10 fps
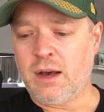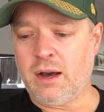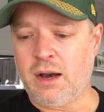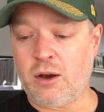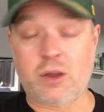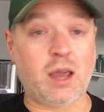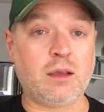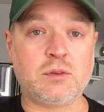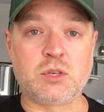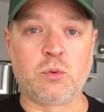
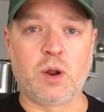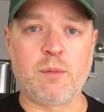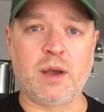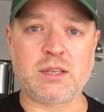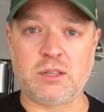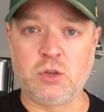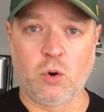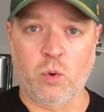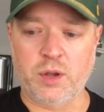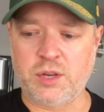Okay, so running backs, I
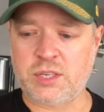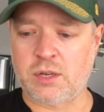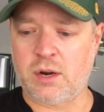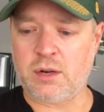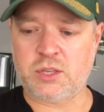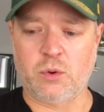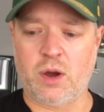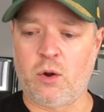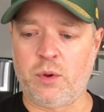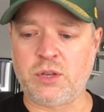don't want you to start. So
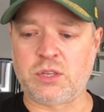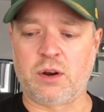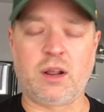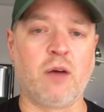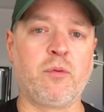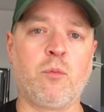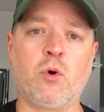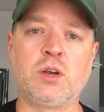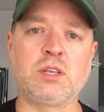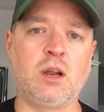I don't want you starting Alfred
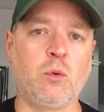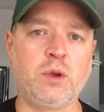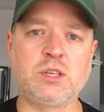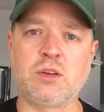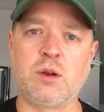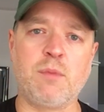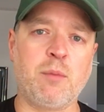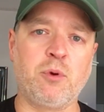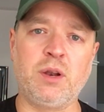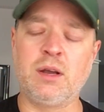Morris. I don't want you starting
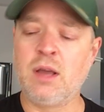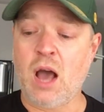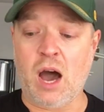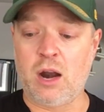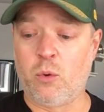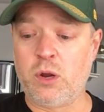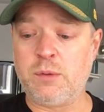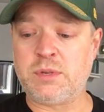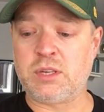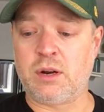Matt Breida. I don't want you
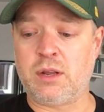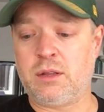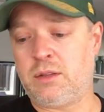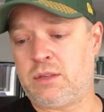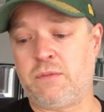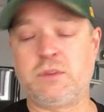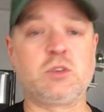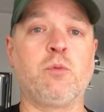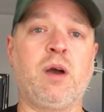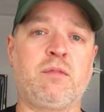to be starting San
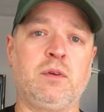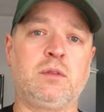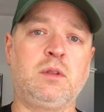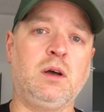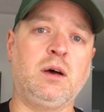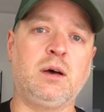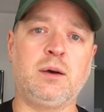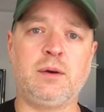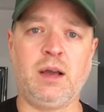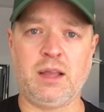Francisco backfield
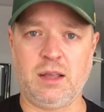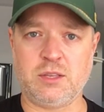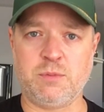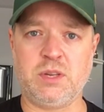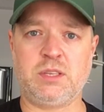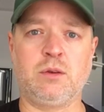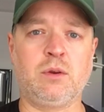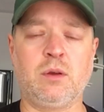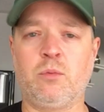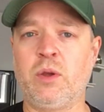against
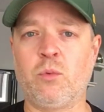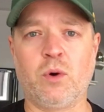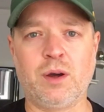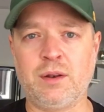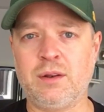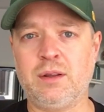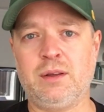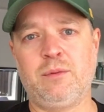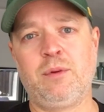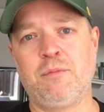Minnesota. Week 1,
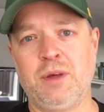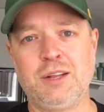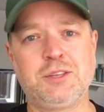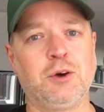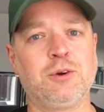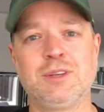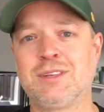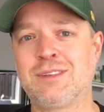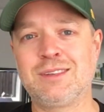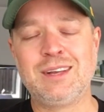
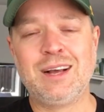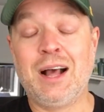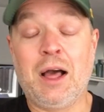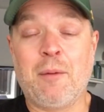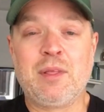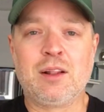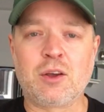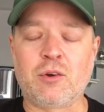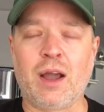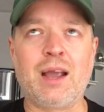Minnesota's. I mean, they
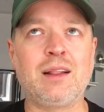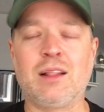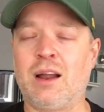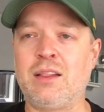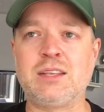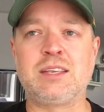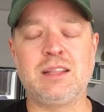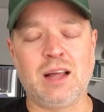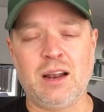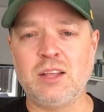look great. A lot of these
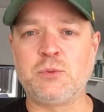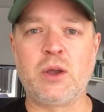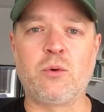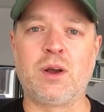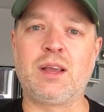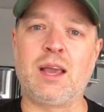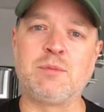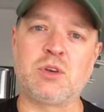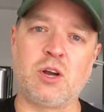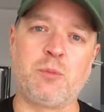week 1
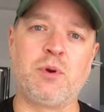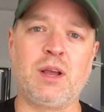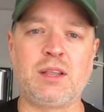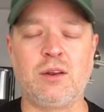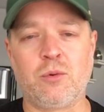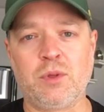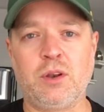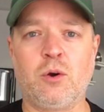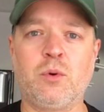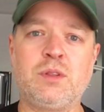games are hard to predict. You don't really
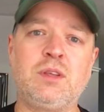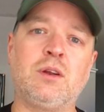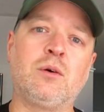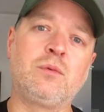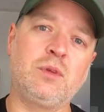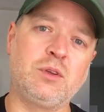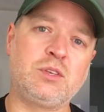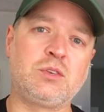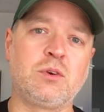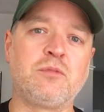know what you
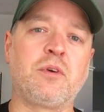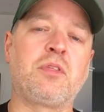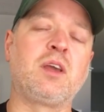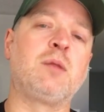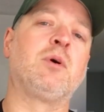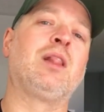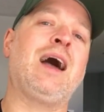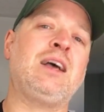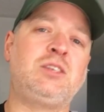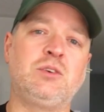sort of are thinking about
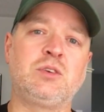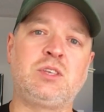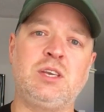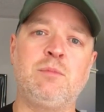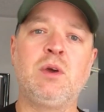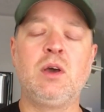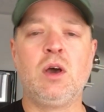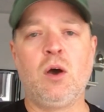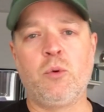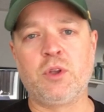last year's team
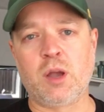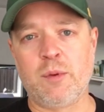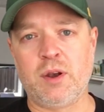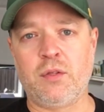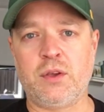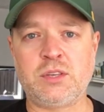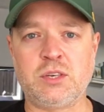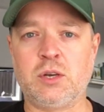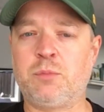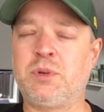when you come into this
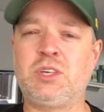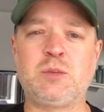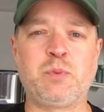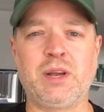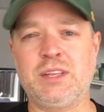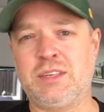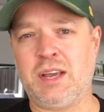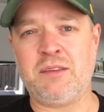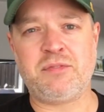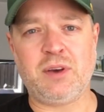year, but just play it
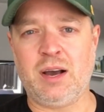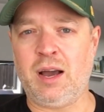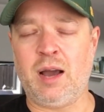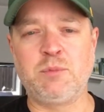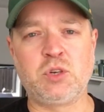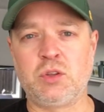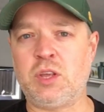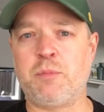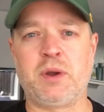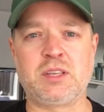safe. I'm sure that
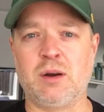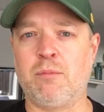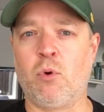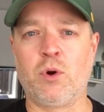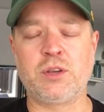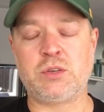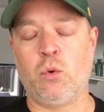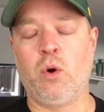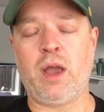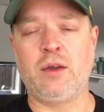you picked up Morris
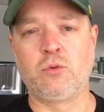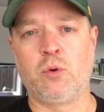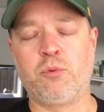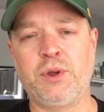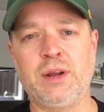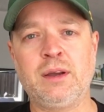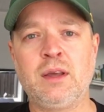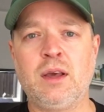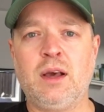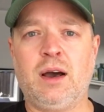and/or Breida
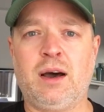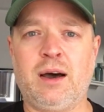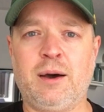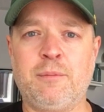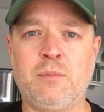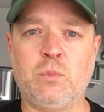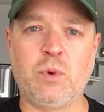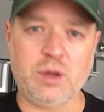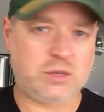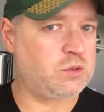
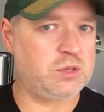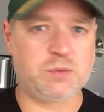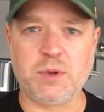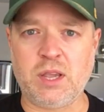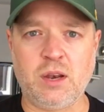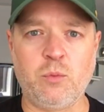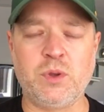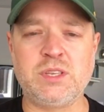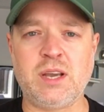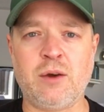as soon as McKinnon
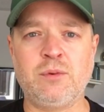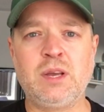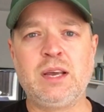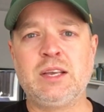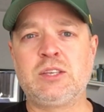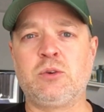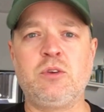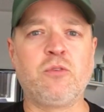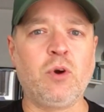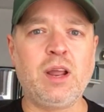went down. So
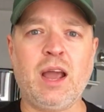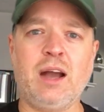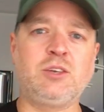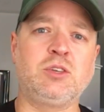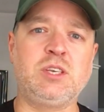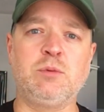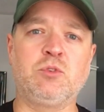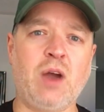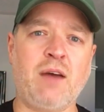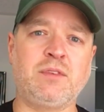you've already had your team
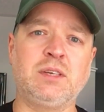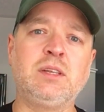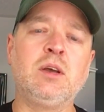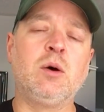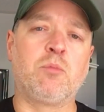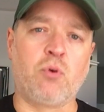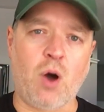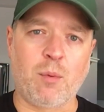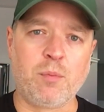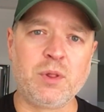drafted,
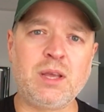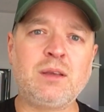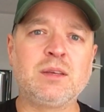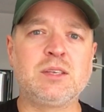probably.